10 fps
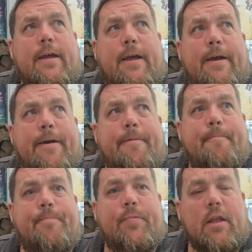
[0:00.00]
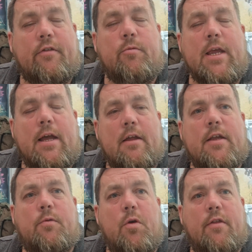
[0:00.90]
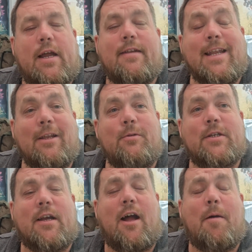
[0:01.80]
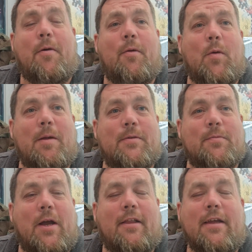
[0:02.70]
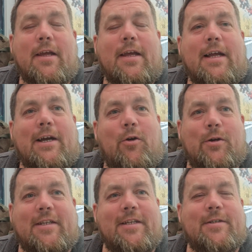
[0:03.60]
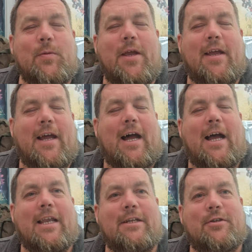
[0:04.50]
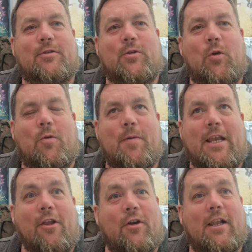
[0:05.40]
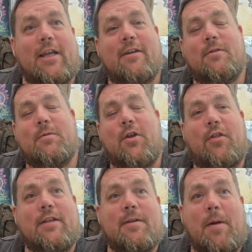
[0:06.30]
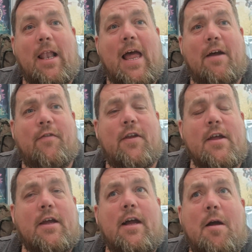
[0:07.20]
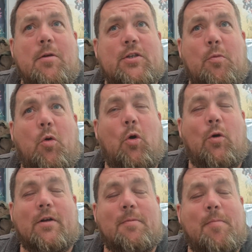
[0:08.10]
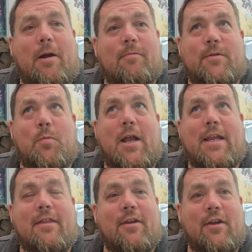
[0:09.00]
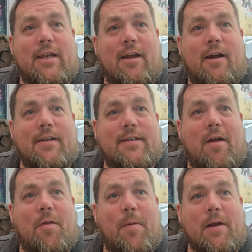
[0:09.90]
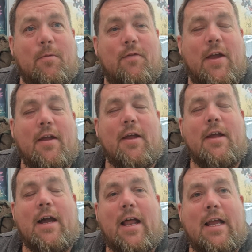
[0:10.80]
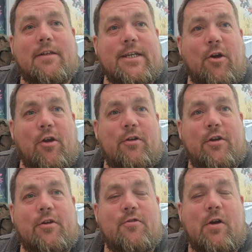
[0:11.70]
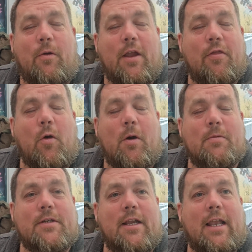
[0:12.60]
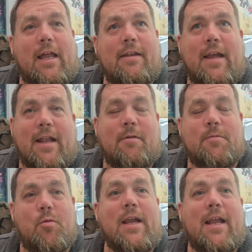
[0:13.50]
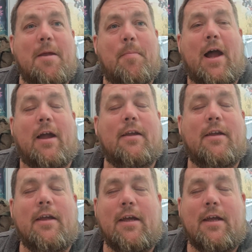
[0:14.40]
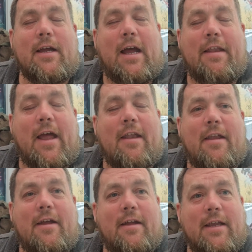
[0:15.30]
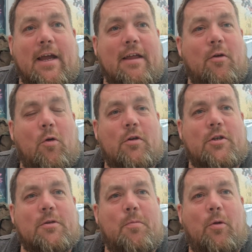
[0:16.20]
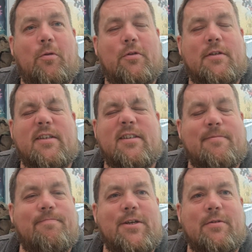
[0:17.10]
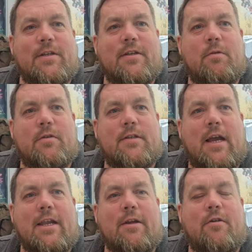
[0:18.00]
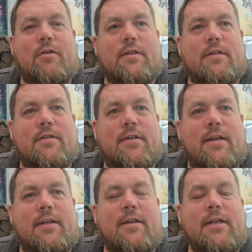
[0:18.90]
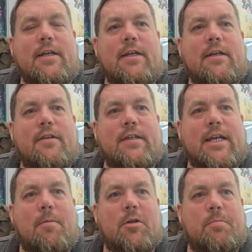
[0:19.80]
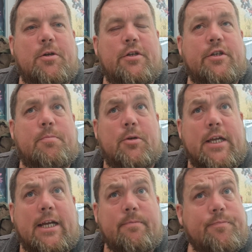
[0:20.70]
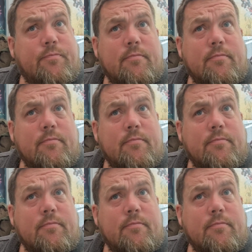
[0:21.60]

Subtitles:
So yeah, I think it's worth it. I did lose a carp on the whip as well. I hooked into it and it just took me, luckily, because there was nothing to my left. I must have walked about 20, 30 yards down the bank with it, and I actually got it under control, and I thought I was going to land it, and I was bringing it back, and then the hook just pulled. It's using those tiny hooks. It's doesn't get much purchase, but yeah.